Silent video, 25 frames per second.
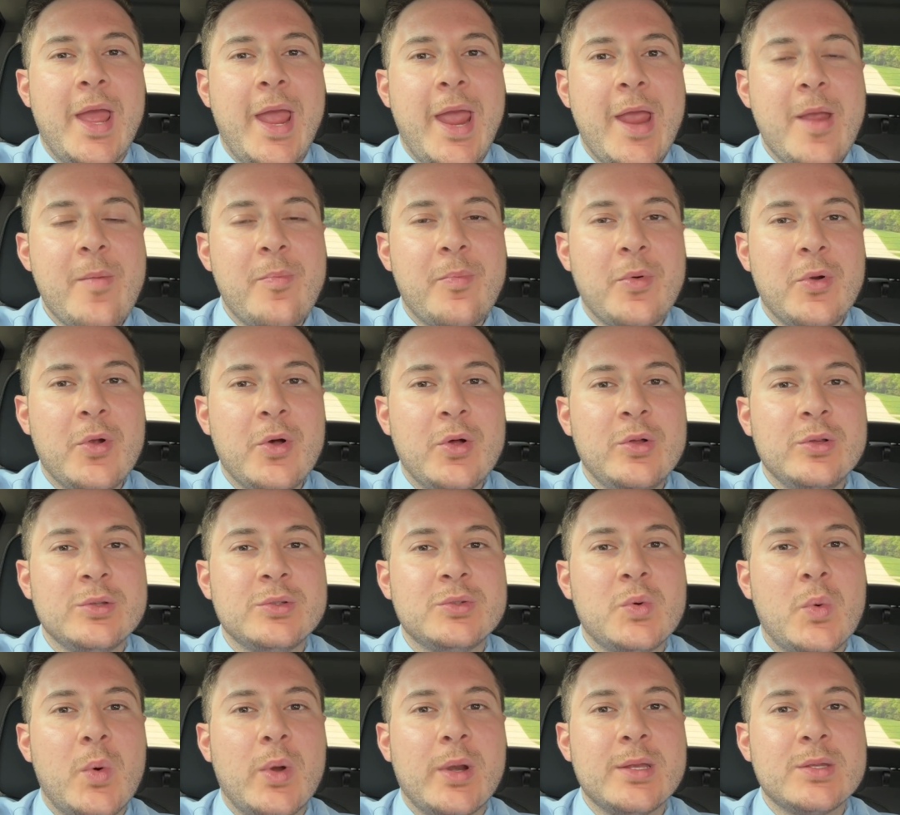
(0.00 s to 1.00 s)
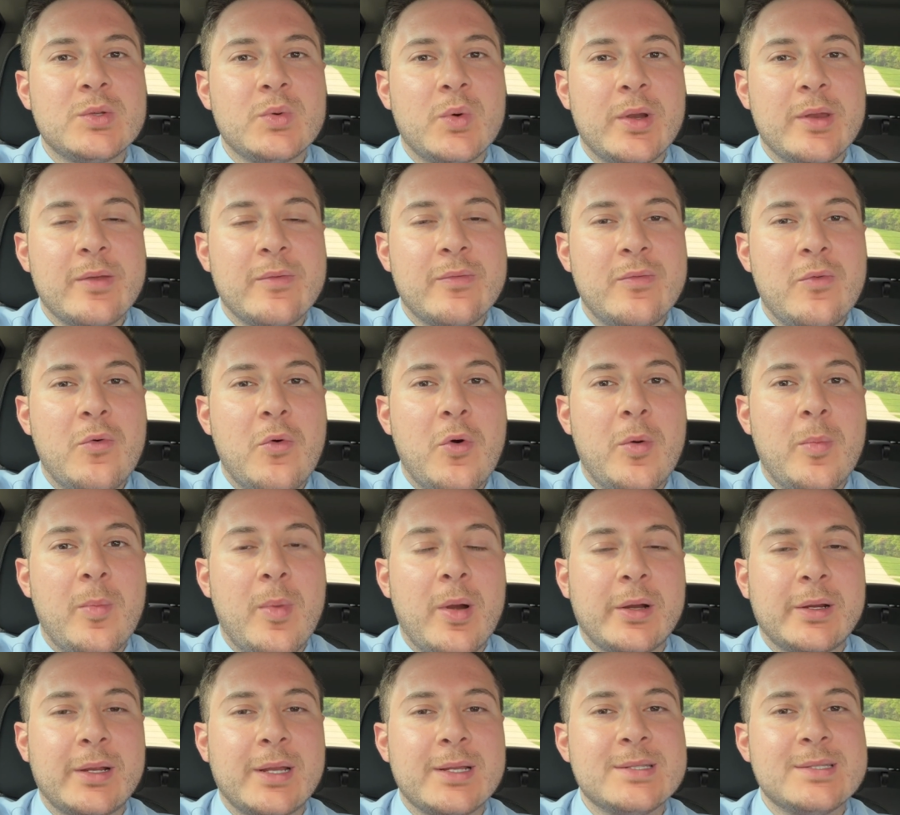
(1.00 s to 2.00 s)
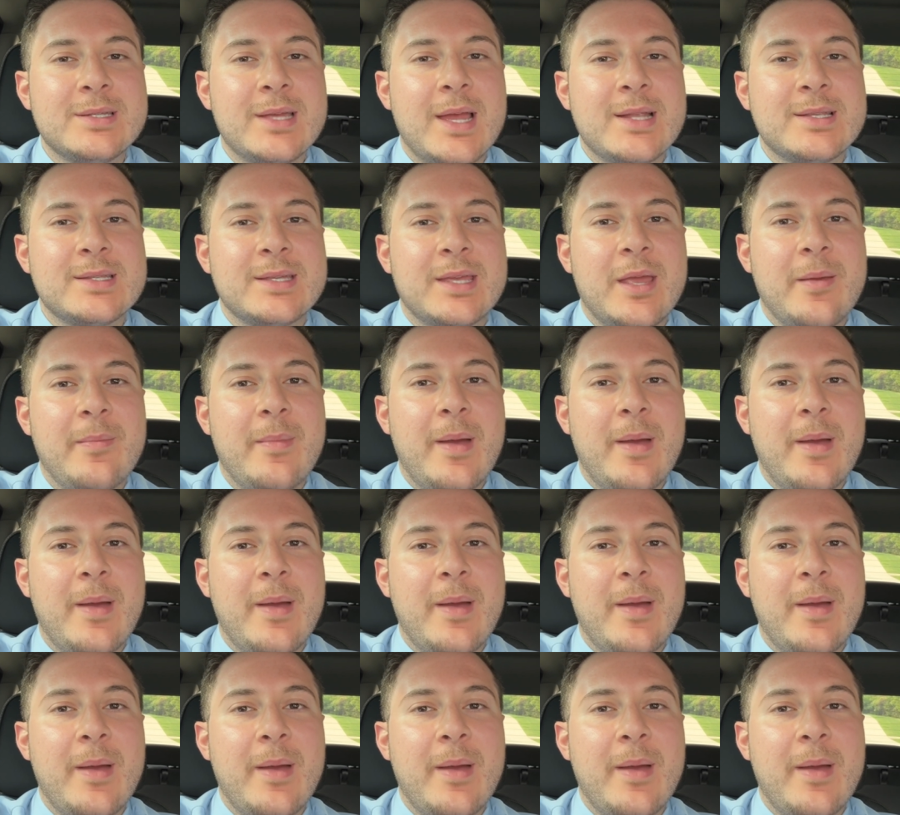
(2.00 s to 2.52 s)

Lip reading: April 2024 market stats came